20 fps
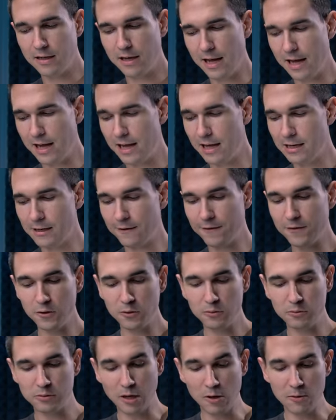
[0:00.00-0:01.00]
And if
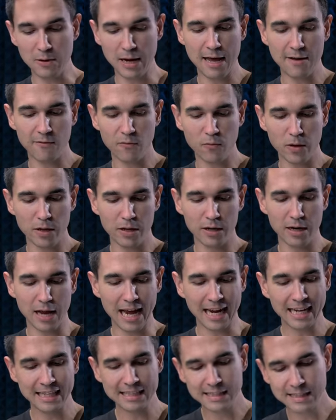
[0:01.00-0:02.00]
you don't have one,
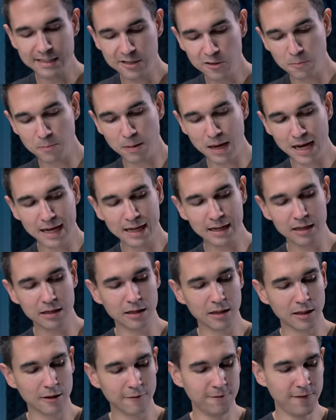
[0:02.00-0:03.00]
I could see you buying
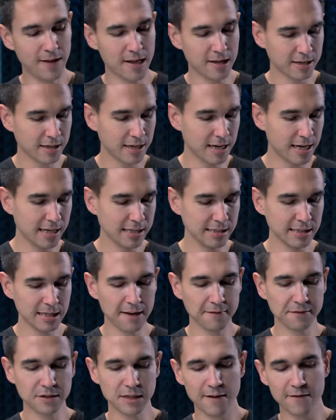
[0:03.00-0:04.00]
the FalconEyes
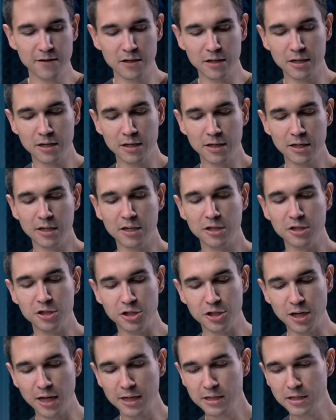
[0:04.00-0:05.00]
F7
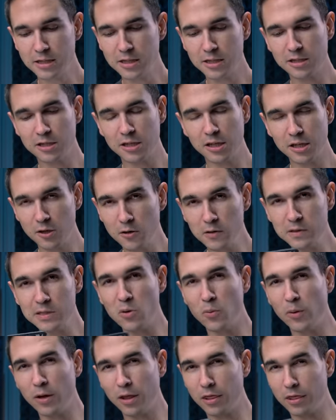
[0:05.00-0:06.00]
just to use
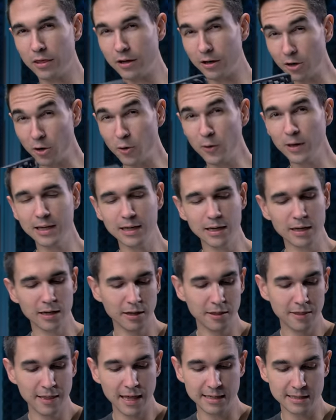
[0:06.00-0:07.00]
it with their grid.
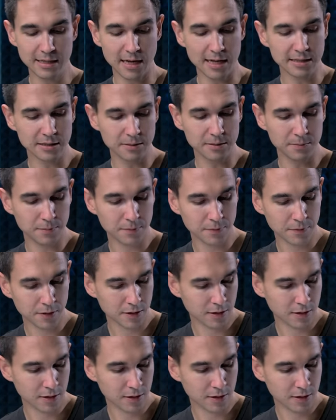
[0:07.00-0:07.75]
That is awesome.